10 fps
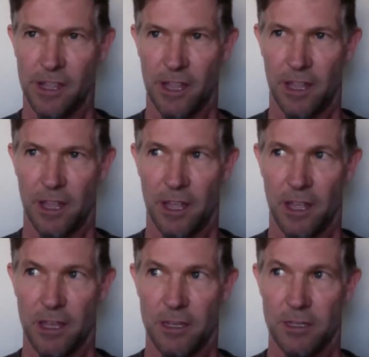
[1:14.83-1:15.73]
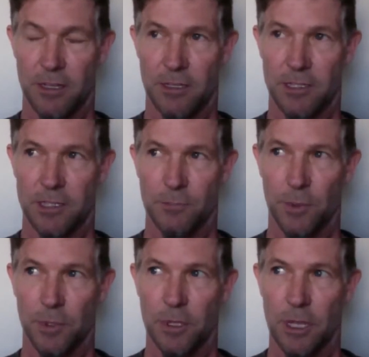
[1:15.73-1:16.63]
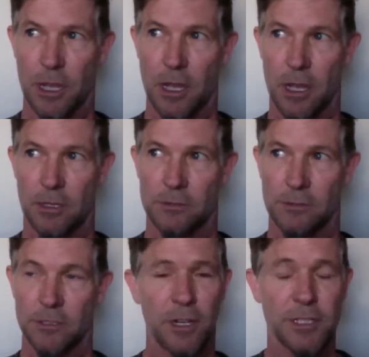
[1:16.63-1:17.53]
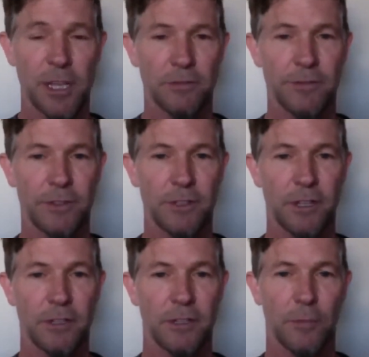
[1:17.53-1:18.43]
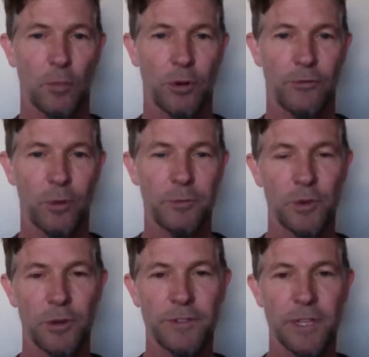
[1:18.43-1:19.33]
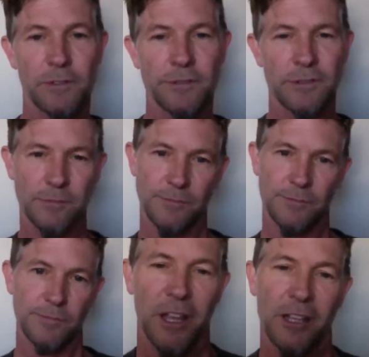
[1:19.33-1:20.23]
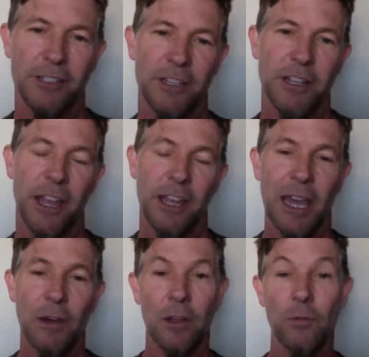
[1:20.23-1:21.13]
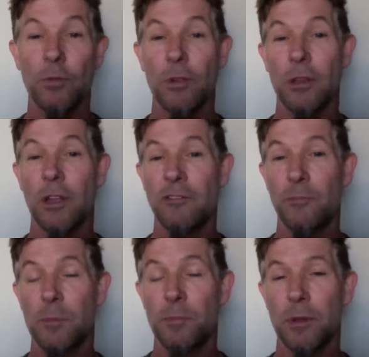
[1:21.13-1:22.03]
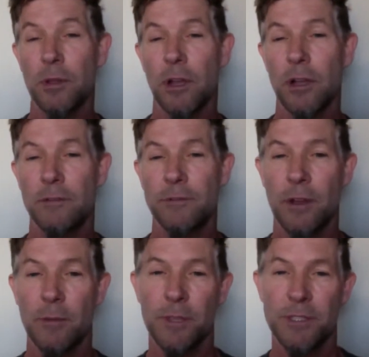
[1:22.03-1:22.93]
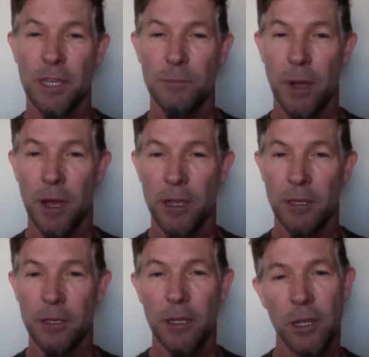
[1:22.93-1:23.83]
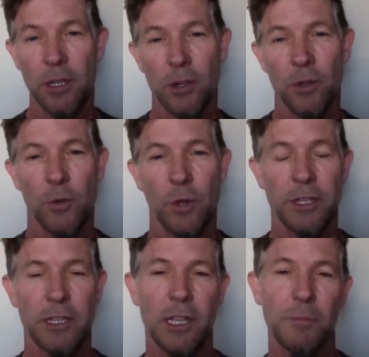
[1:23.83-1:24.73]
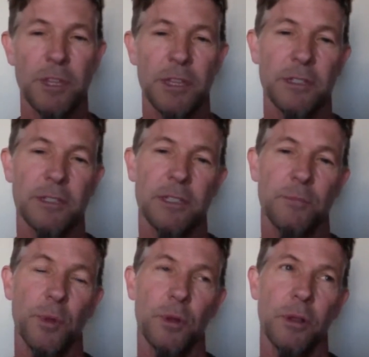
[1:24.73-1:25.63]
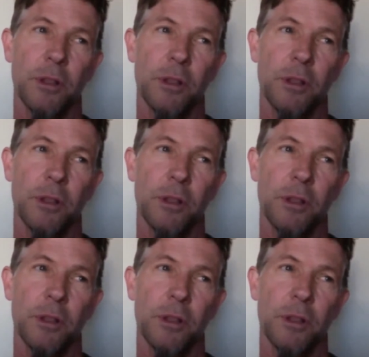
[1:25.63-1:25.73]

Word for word: and a simple, uh, you know, self, uh, a more informed sort of self. I tend to hang out a, a lot of people of um, the same mind who like to keep things simple